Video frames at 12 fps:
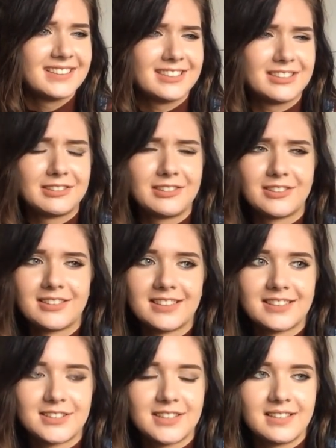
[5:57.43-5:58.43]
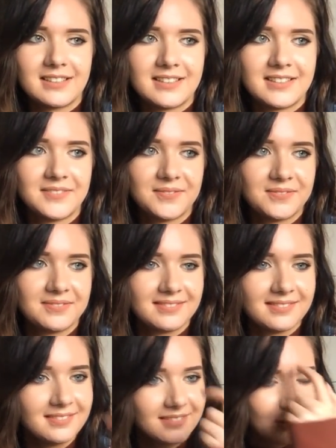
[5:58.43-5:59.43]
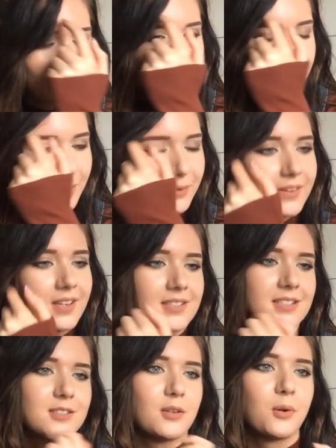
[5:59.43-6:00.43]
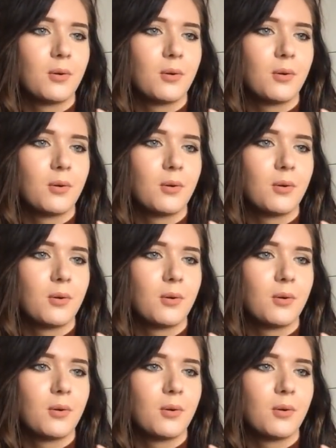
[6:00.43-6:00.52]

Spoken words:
Oh god, this. The audio on this is so